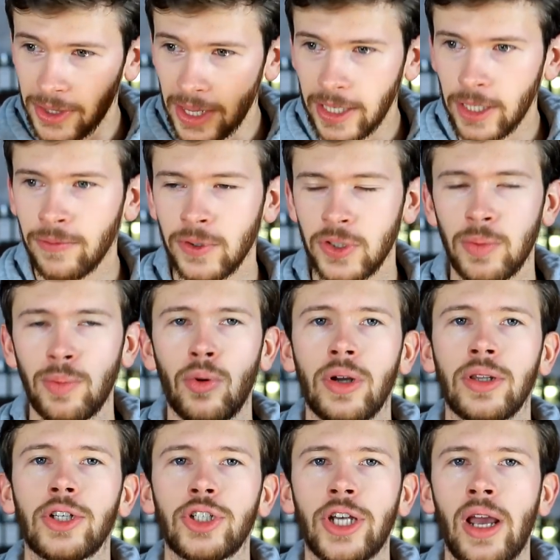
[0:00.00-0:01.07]
Thank you for
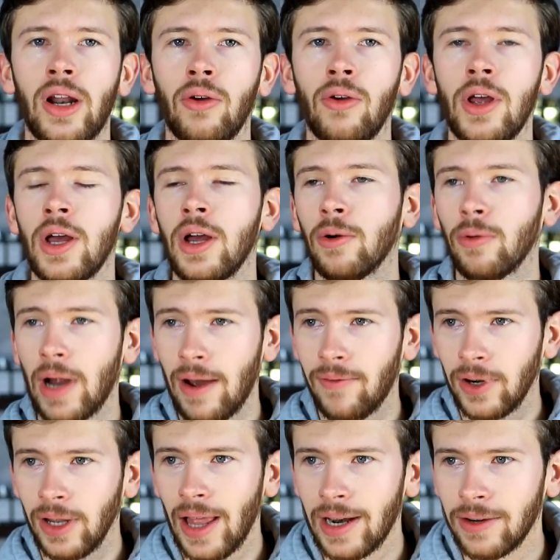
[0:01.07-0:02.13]
supporting the channel. We're
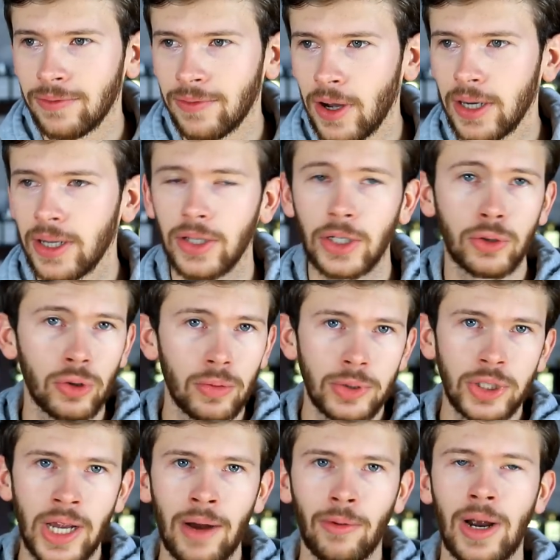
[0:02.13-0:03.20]
having a lot of fun in the
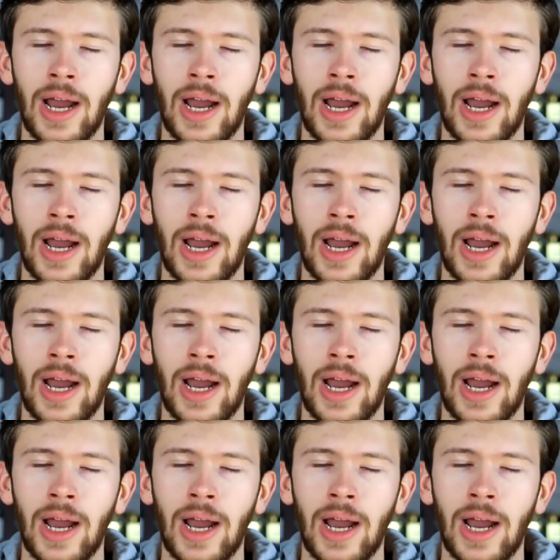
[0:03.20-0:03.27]
group chat.